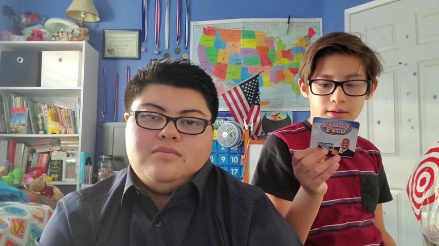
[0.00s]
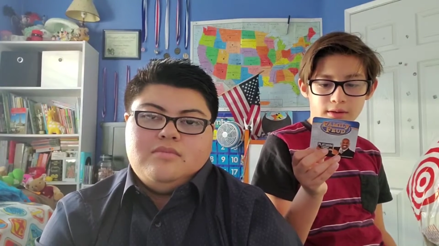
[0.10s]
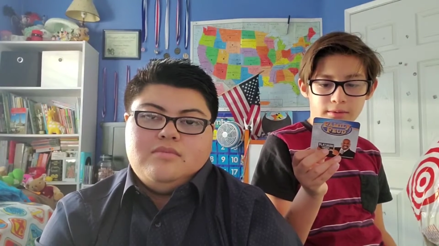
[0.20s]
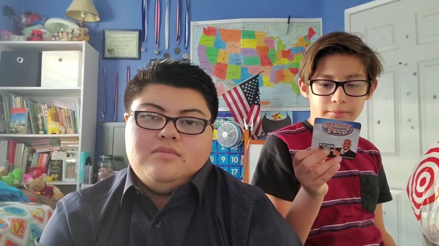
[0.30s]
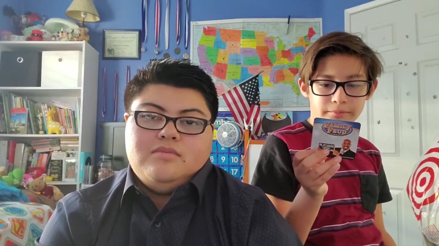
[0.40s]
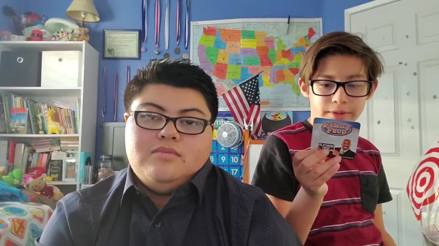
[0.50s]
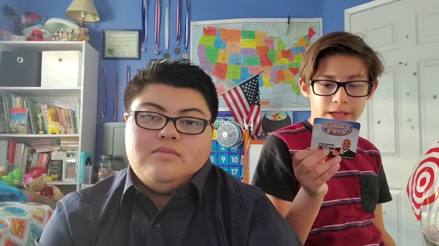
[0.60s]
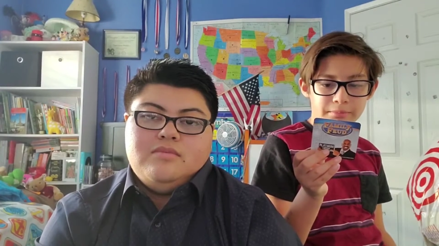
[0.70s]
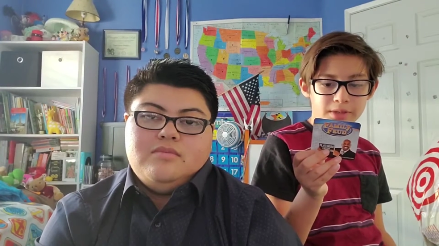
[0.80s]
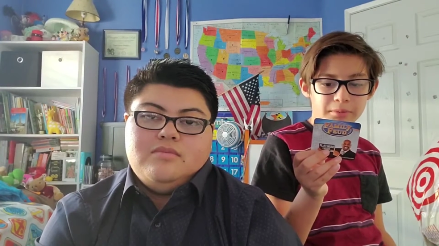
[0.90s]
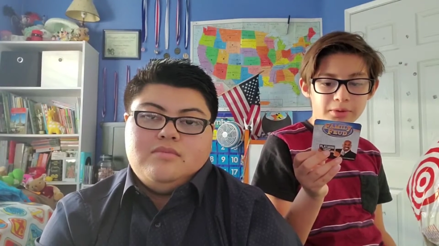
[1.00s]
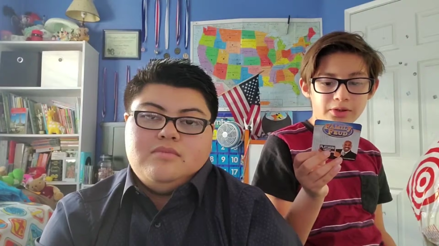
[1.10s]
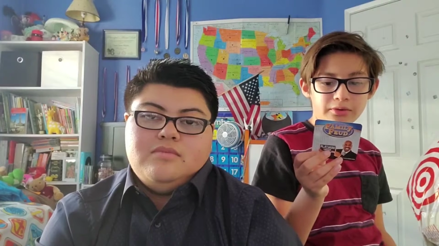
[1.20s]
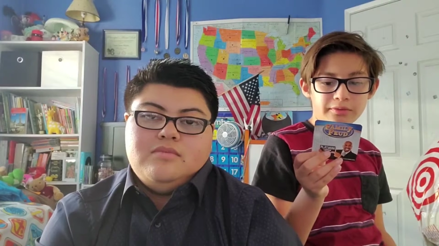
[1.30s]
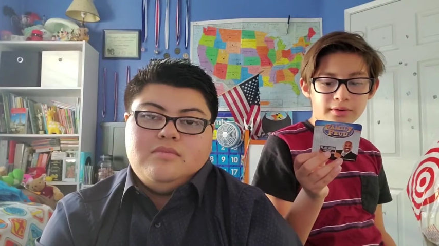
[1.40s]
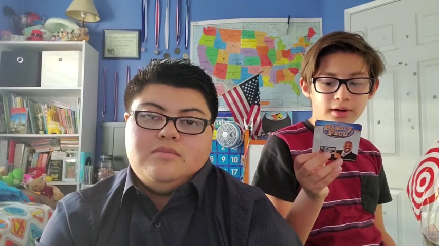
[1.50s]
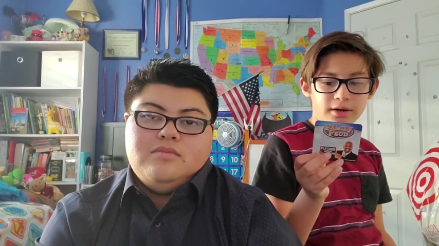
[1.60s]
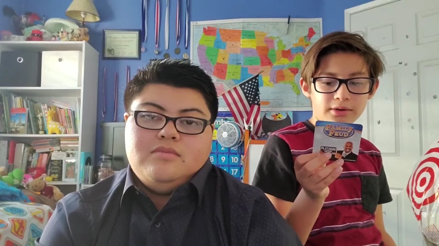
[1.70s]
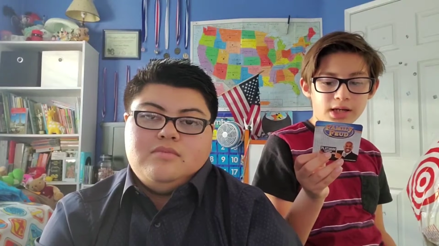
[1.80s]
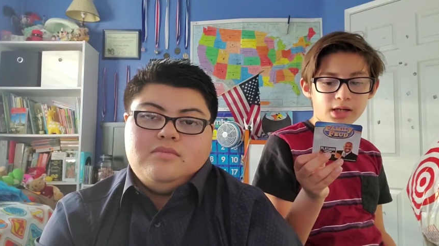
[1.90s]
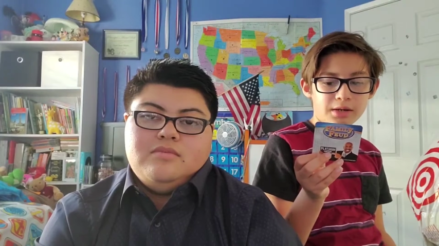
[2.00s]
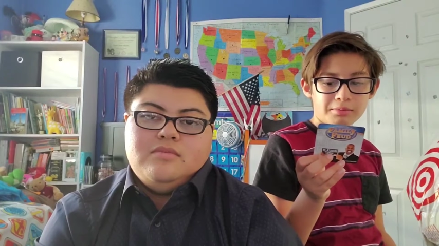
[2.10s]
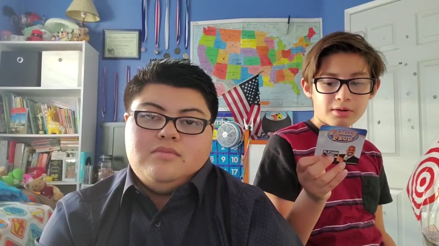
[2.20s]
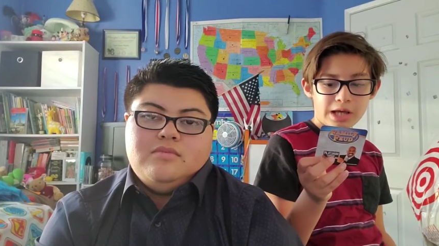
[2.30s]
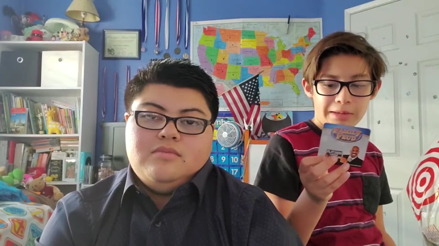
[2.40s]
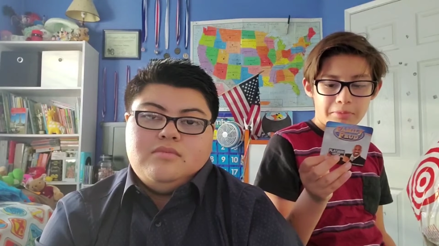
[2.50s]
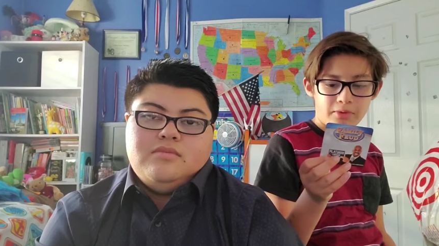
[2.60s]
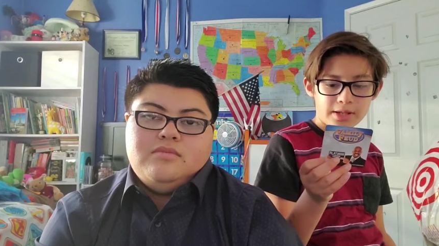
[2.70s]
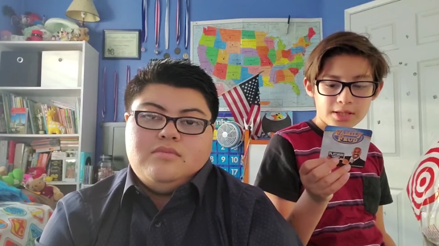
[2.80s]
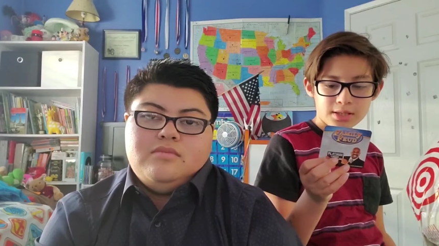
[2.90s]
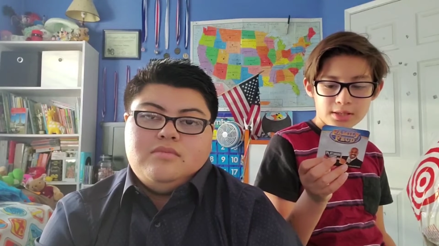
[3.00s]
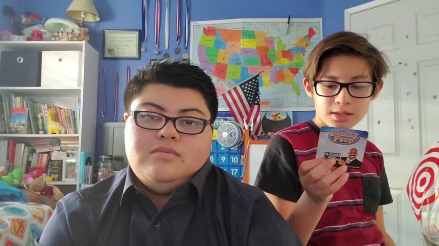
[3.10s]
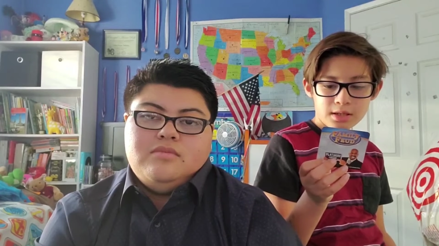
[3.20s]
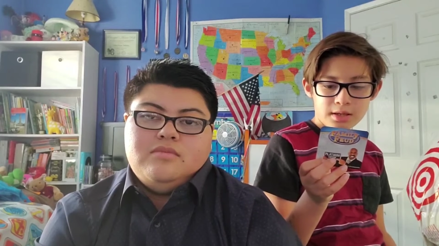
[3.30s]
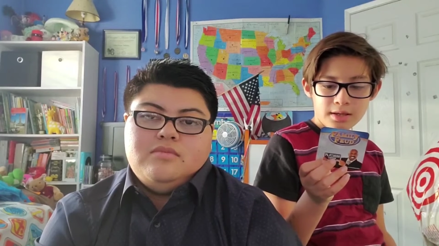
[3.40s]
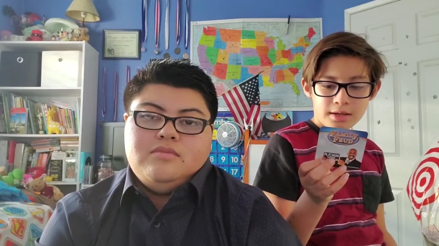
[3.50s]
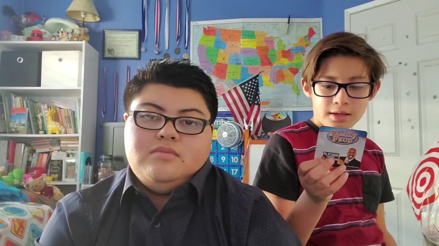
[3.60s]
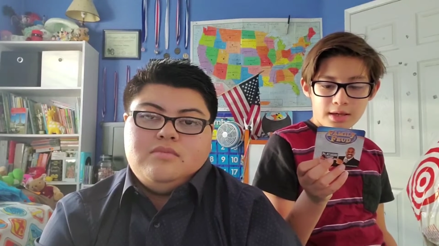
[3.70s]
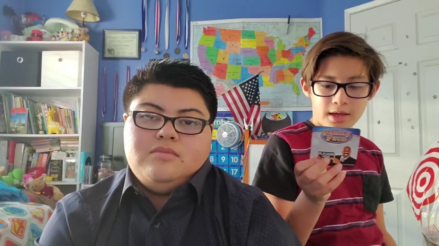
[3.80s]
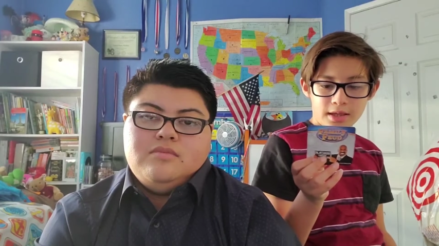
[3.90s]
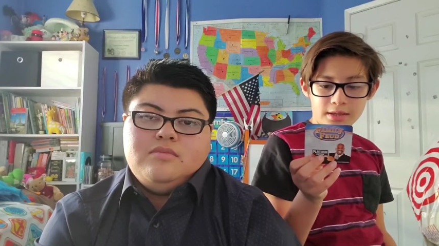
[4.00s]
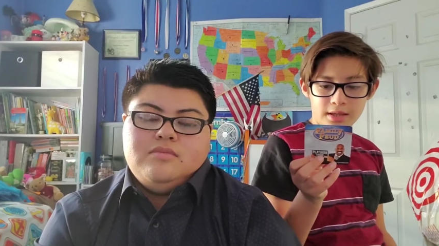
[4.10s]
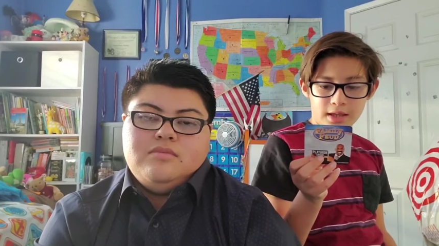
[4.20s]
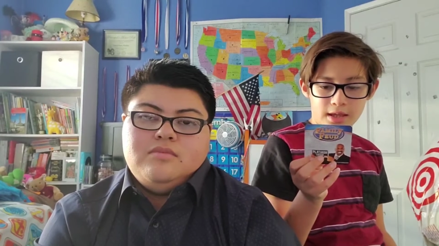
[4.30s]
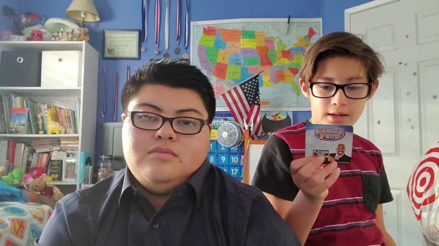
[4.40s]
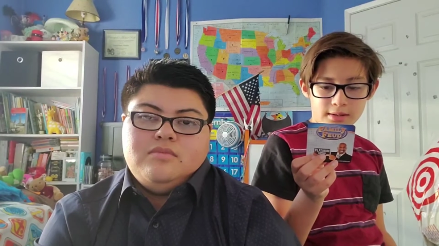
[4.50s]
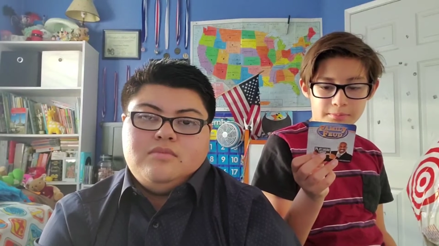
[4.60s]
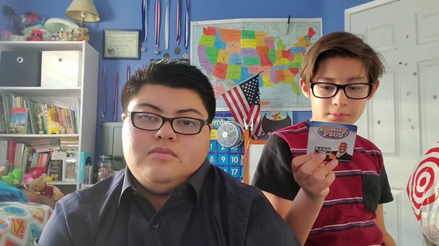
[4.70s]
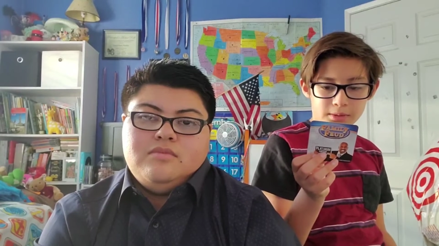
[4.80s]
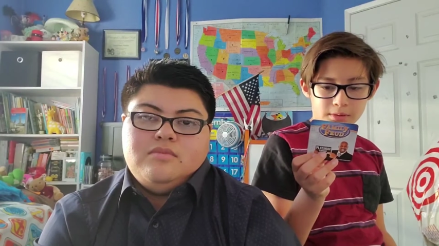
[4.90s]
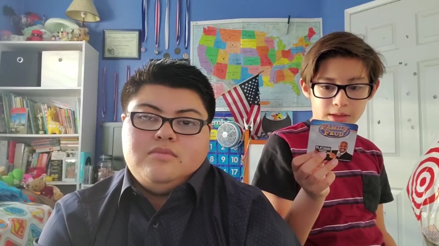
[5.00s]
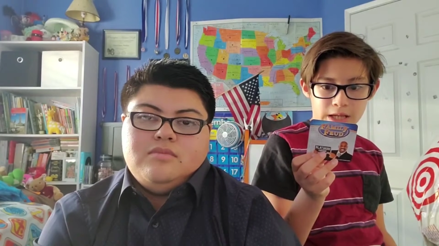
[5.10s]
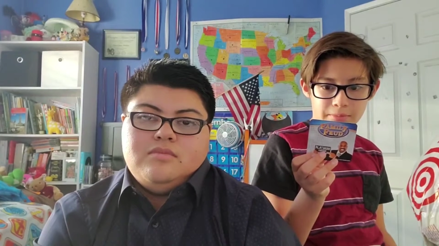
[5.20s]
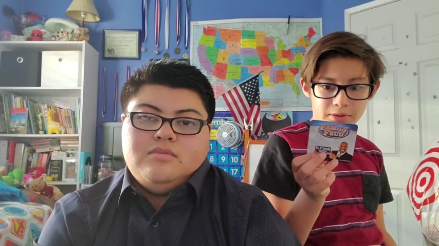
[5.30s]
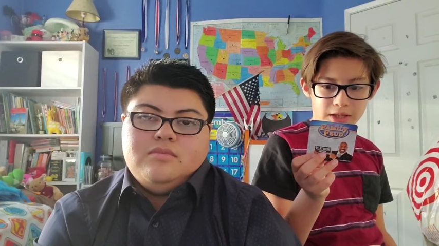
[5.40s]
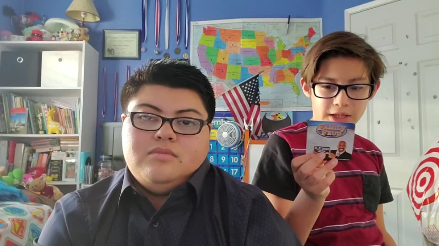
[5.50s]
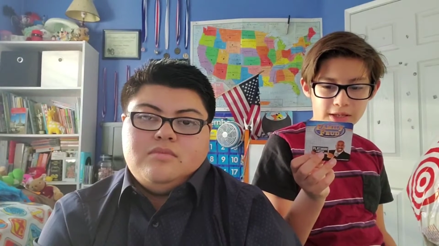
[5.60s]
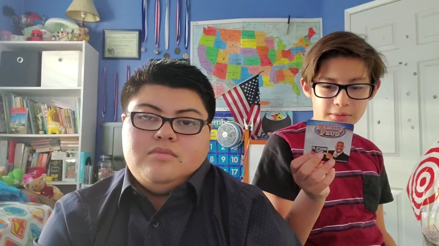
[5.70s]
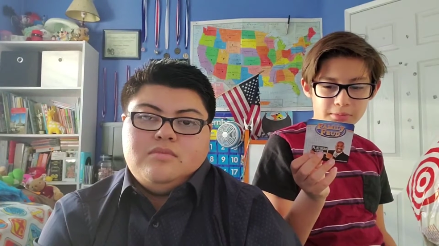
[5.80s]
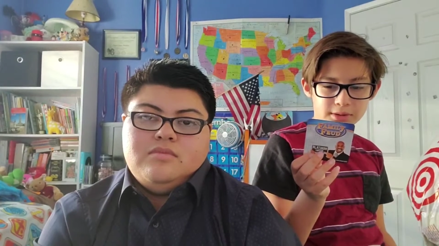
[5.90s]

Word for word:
Speaker 1: um, BMW, Ferrari, and Hummer, 8 points. And then Lamborghini,